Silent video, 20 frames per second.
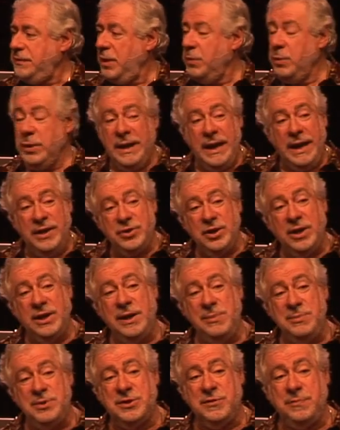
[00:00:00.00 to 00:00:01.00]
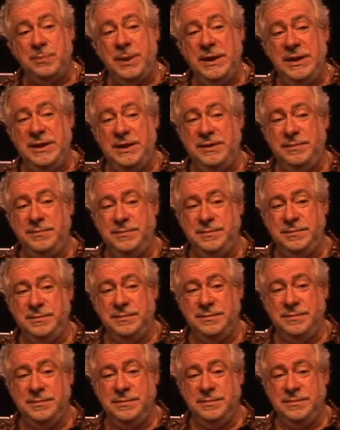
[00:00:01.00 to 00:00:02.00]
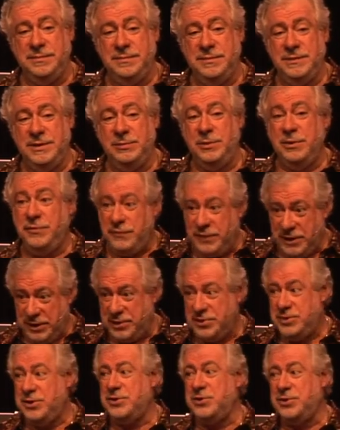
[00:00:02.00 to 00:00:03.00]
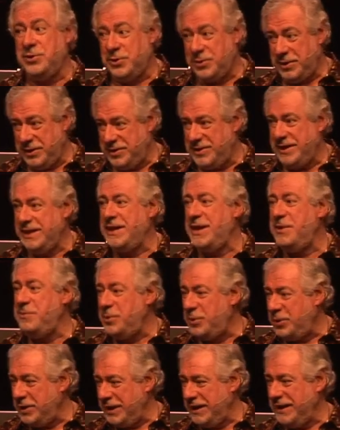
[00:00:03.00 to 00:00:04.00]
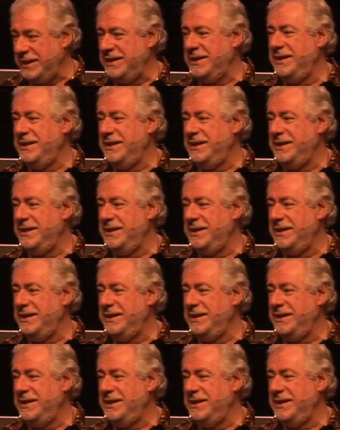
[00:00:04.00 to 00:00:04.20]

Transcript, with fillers: We catch a glimpse of Peter. We finish the story Sunday morning,